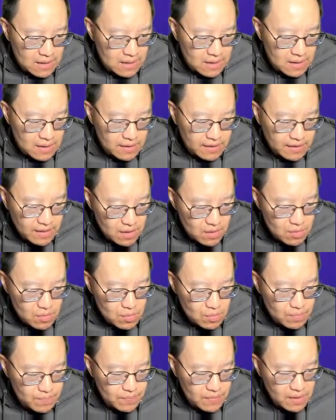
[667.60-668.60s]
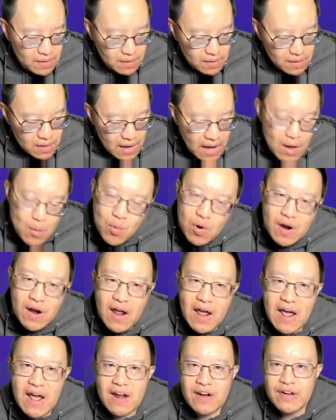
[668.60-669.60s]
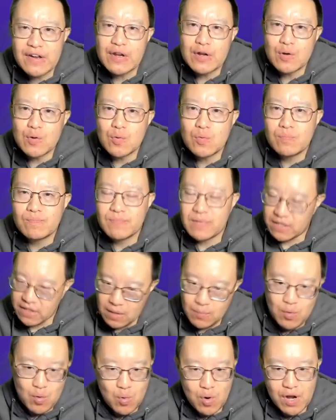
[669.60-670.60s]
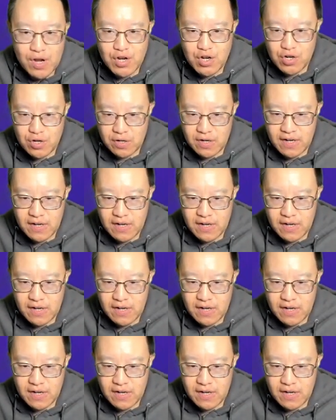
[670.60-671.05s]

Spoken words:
So, I want to ask you some questions.